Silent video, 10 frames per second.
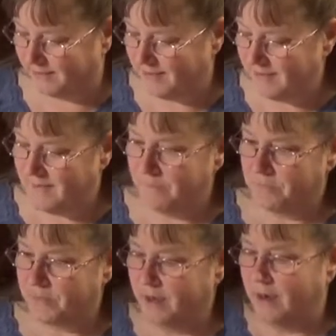garlic.
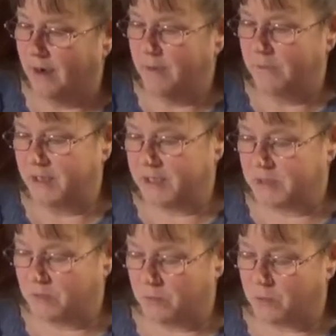
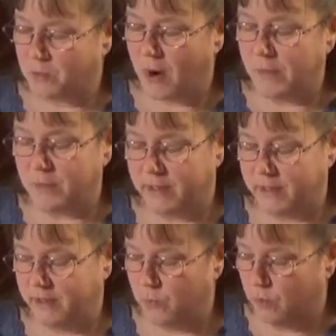It's
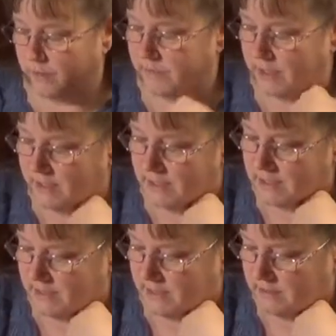probably one
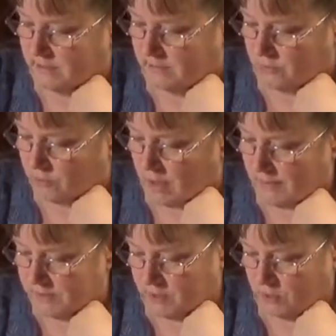of the
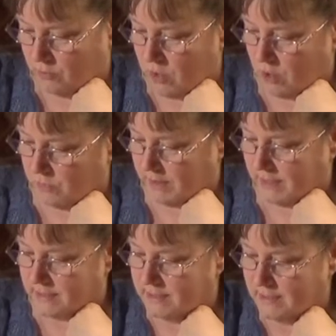easiest crops to
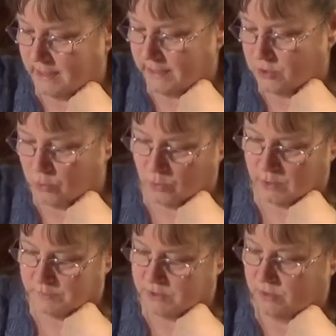grow because it's
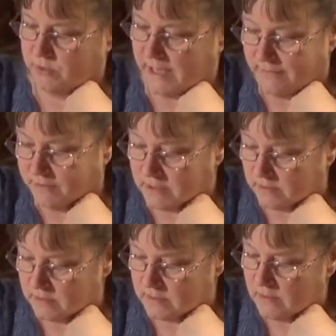like tulips or
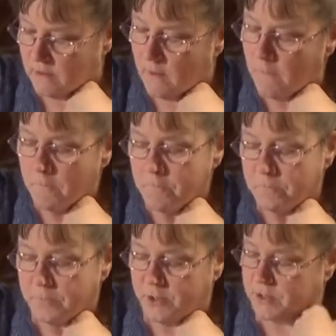daffodils.
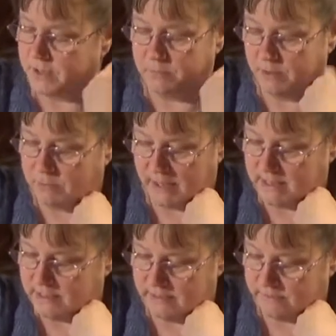You
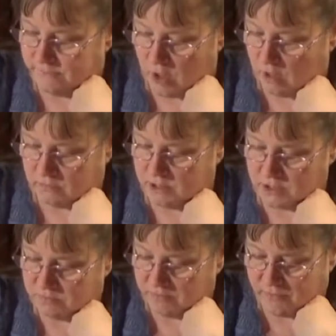simply plant it in the
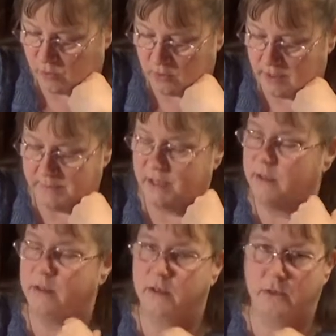fall, just
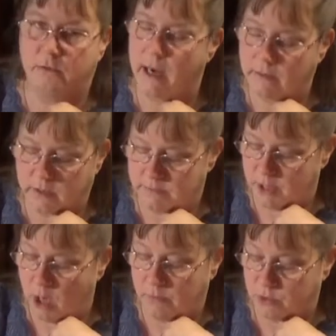before, I mean, the
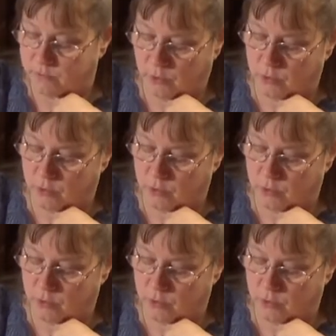ground can be